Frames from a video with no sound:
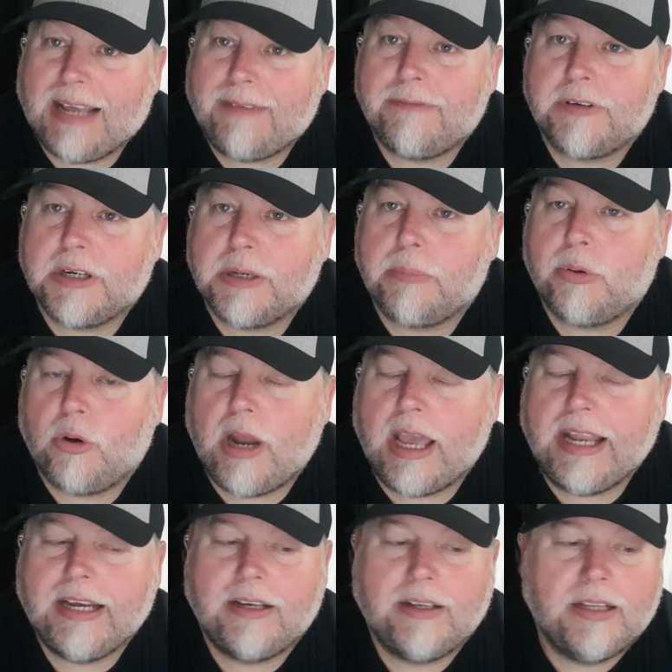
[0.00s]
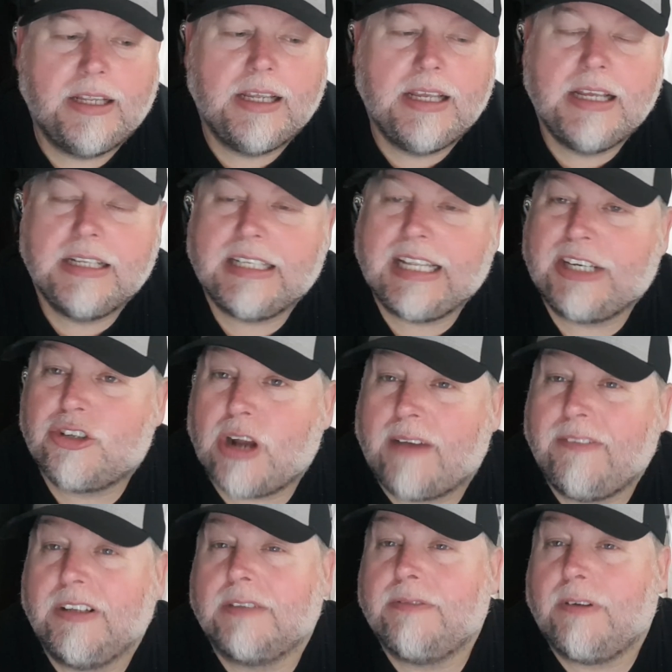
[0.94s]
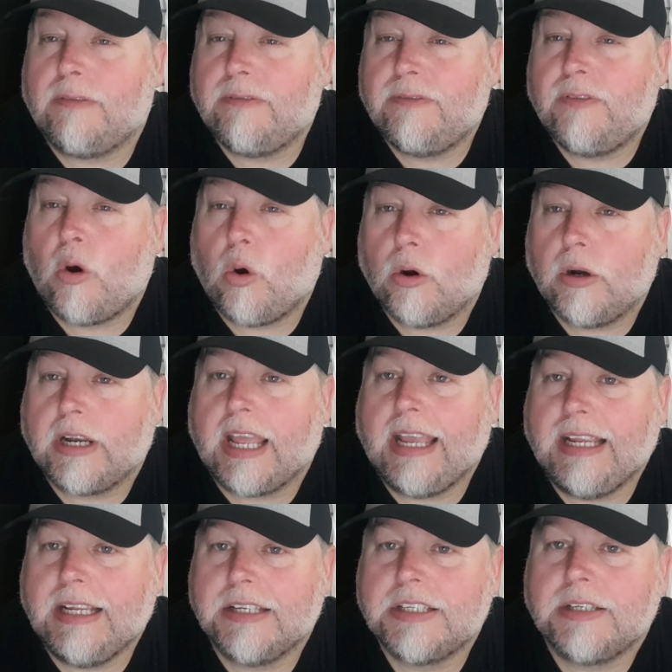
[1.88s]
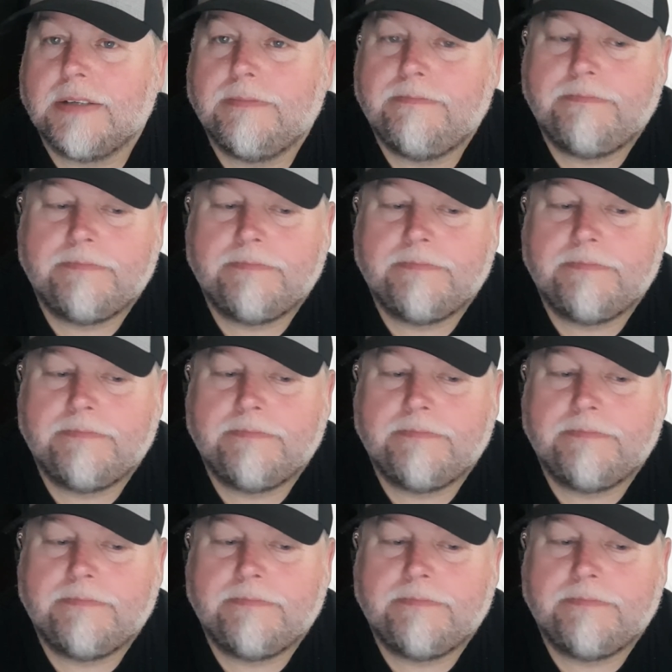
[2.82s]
and for the parade. They travelled for 4 days.